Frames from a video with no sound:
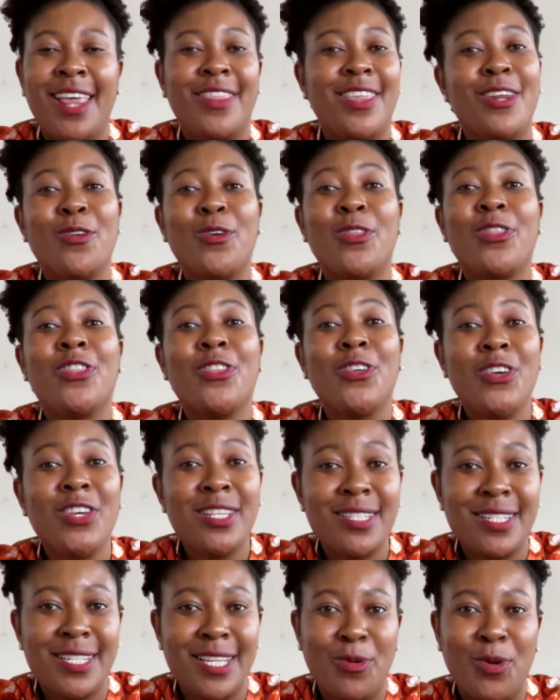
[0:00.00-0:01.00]
Then on
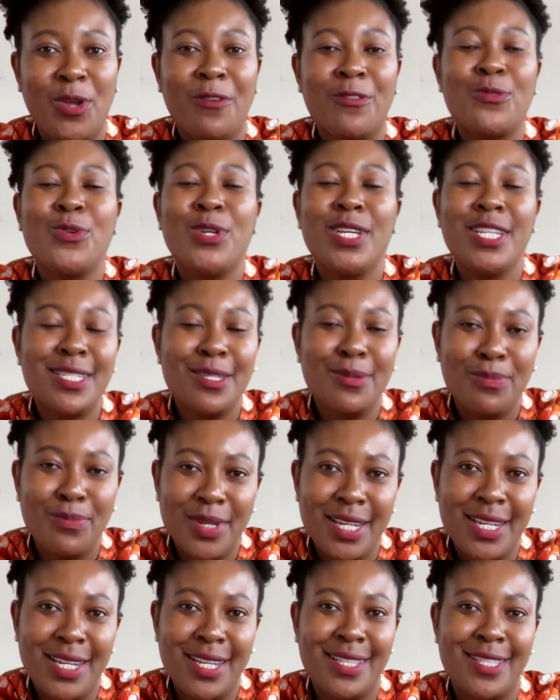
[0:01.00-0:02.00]
Thursday, we have 20
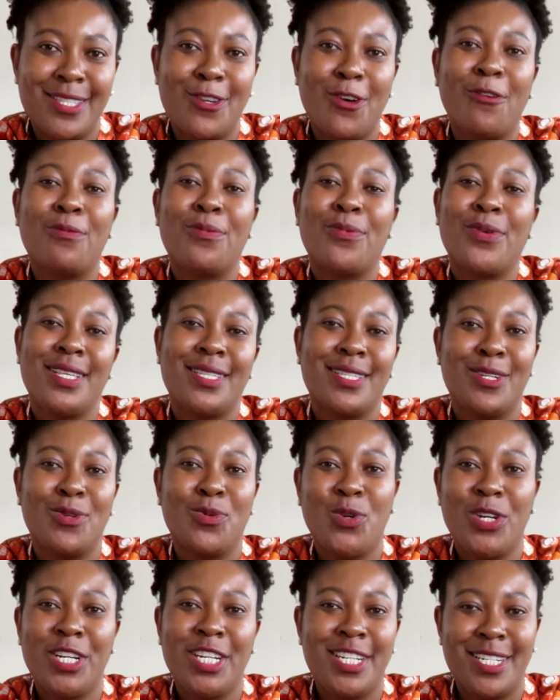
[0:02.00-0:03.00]
minutes of praise and
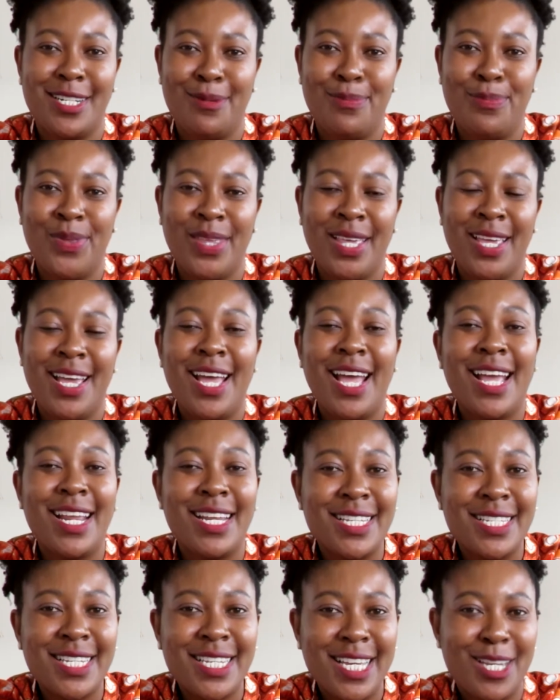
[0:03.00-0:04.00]
worship
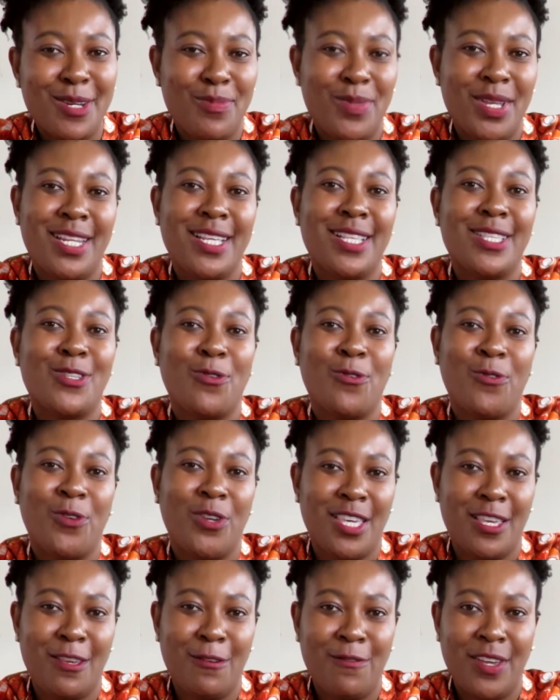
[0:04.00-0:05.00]
and 10 minutes of
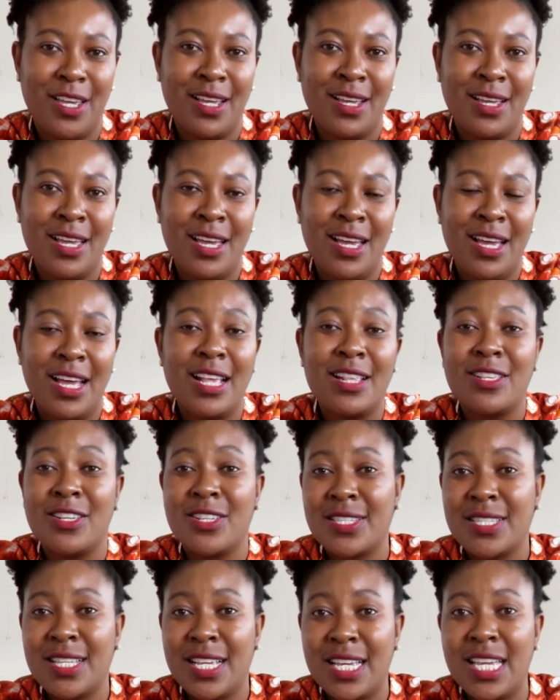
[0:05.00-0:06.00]
giving. It's a
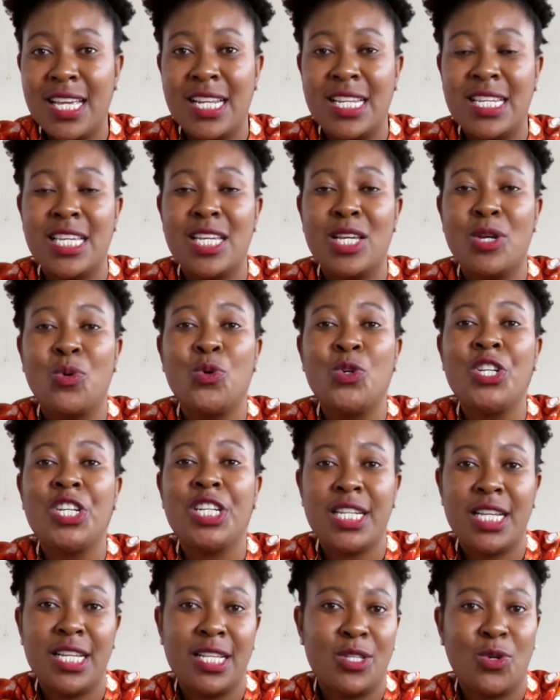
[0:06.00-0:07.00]
second year who
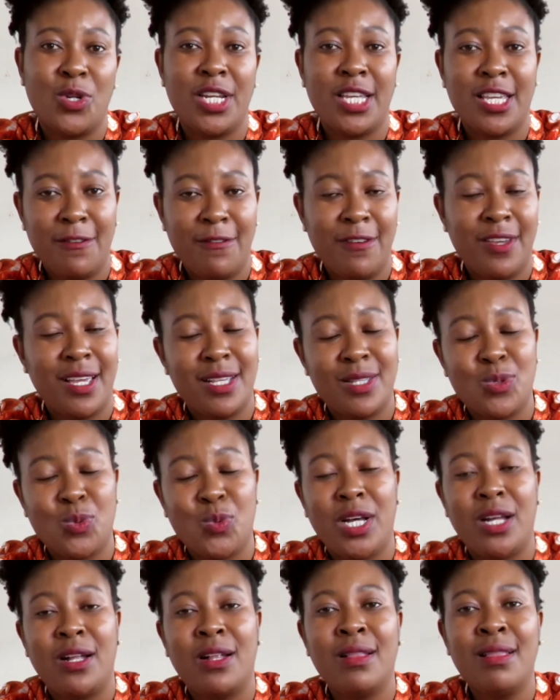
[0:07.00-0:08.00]
shares on giving as
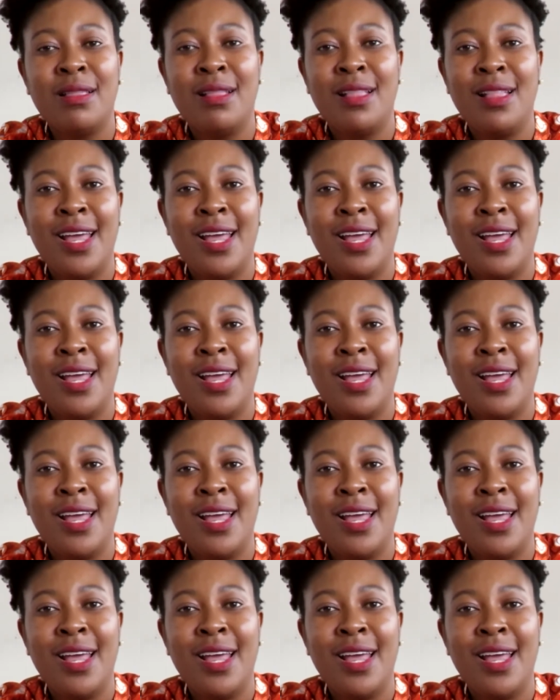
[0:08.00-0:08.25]
well.